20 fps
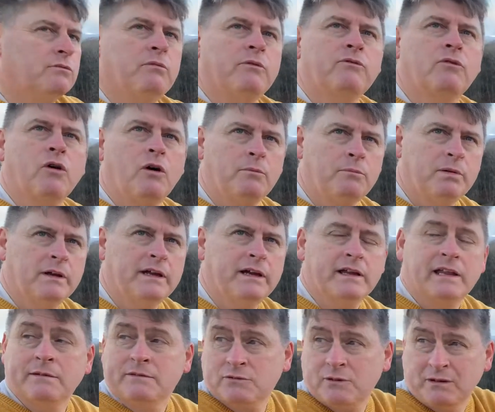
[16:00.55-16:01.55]
We've got plenty of
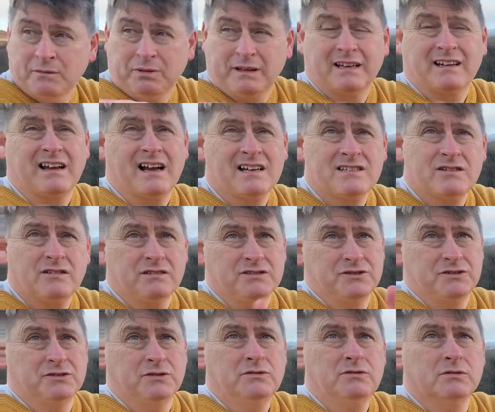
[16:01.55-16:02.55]
them. There's one at Blair Castle, as
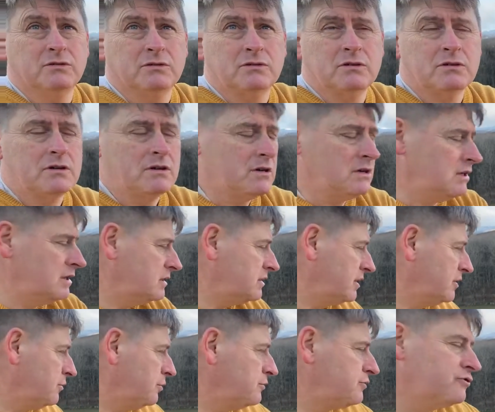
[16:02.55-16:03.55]
you know. It's
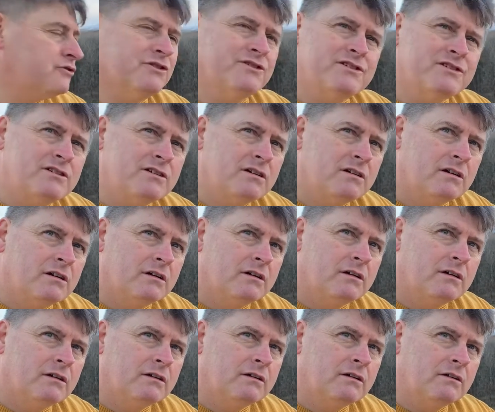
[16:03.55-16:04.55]
got 2 drones,
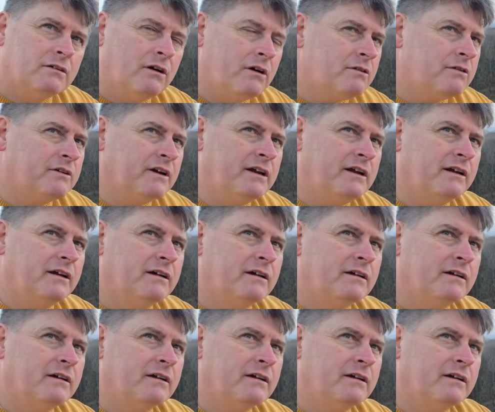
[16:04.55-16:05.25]
not 3.